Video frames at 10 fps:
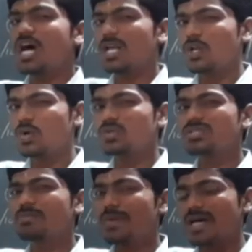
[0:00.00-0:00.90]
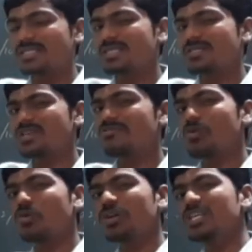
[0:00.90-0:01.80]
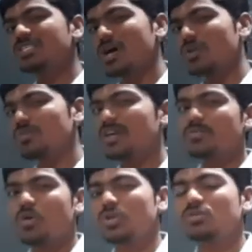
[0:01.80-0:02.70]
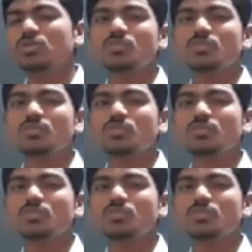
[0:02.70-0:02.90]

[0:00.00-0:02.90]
allows the passage of only solvent molecules